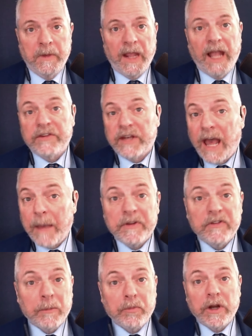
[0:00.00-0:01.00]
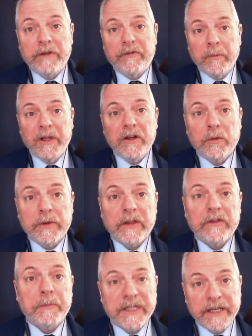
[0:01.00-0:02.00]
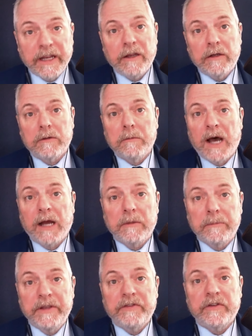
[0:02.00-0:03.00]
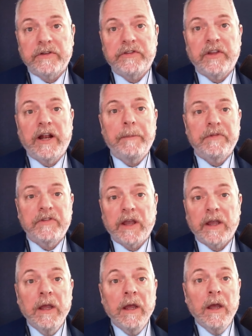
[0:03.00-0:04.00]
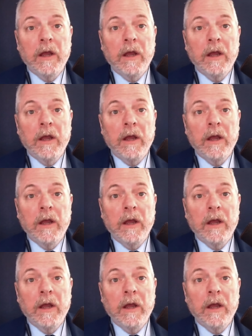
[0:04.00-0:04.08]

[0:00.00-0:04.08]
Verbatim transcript: As it happens, I'm pretty familiar with this particular model pistol setup as I